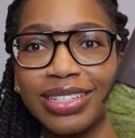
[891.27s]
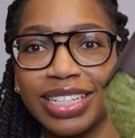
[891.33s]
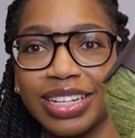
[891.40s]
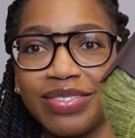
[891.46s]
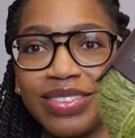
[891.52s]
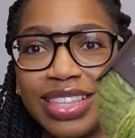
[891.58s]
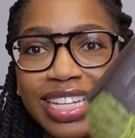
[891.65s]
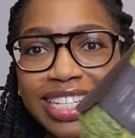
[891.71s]

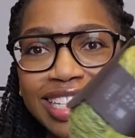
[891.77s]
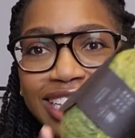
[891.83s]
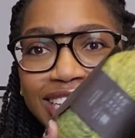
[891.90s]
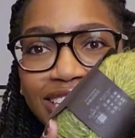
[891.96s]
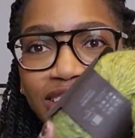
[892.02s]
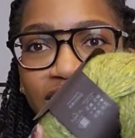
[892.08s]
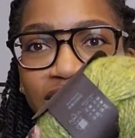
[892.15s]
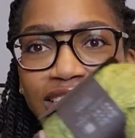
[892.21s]
of this
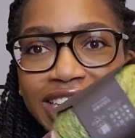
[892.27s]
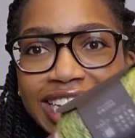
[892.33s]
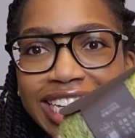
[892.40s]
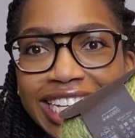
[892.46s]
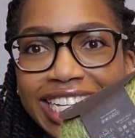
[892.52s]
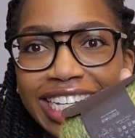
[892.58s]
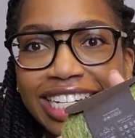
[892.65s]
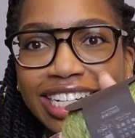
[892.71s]
yarn
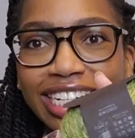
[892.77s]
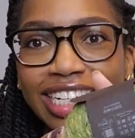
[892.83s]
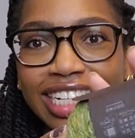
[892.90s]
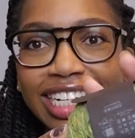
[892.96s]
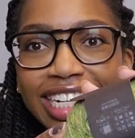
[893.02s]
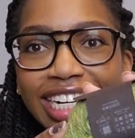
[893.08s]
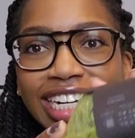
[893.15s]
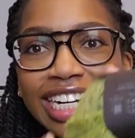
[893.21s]
here.